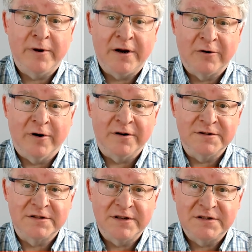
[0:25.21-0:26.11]

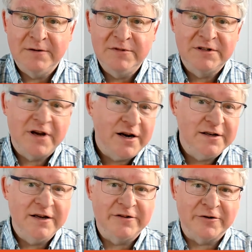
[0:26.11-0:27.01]
backgrounds. They seem to tie
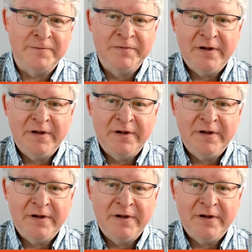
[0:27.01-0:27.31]
together.